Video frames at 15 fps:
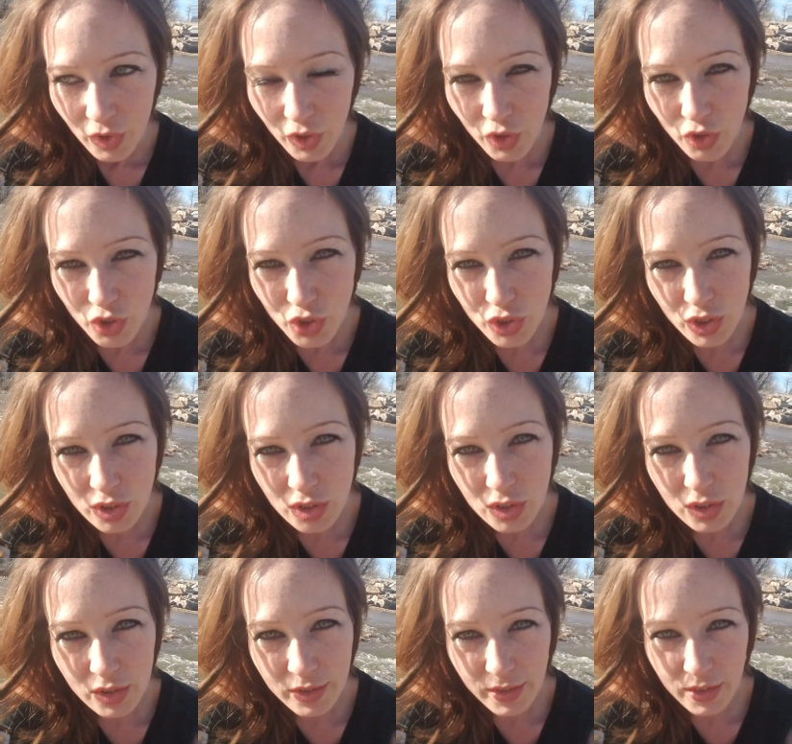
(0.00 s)
You should
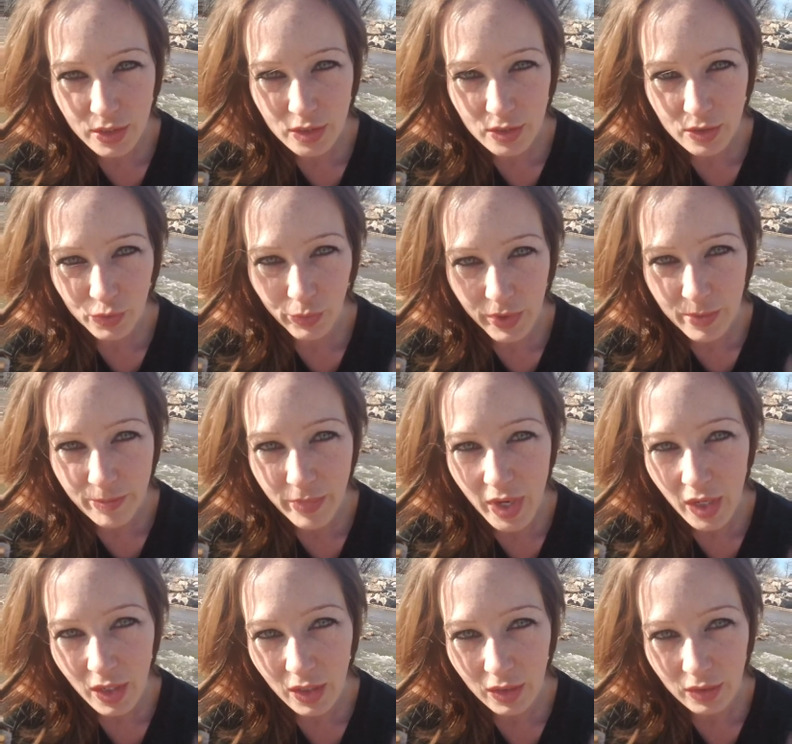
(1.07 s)
still
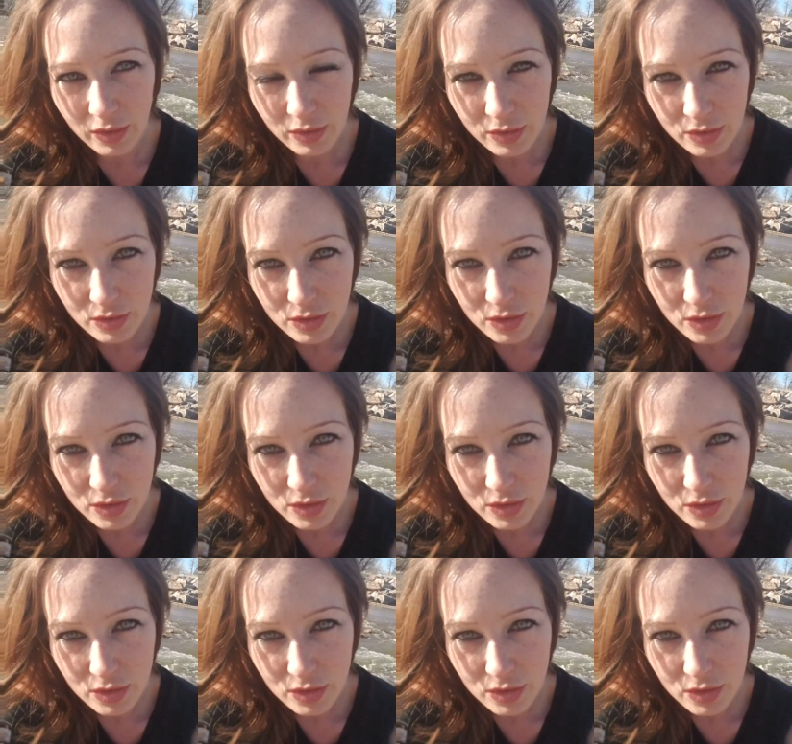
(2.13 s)
remain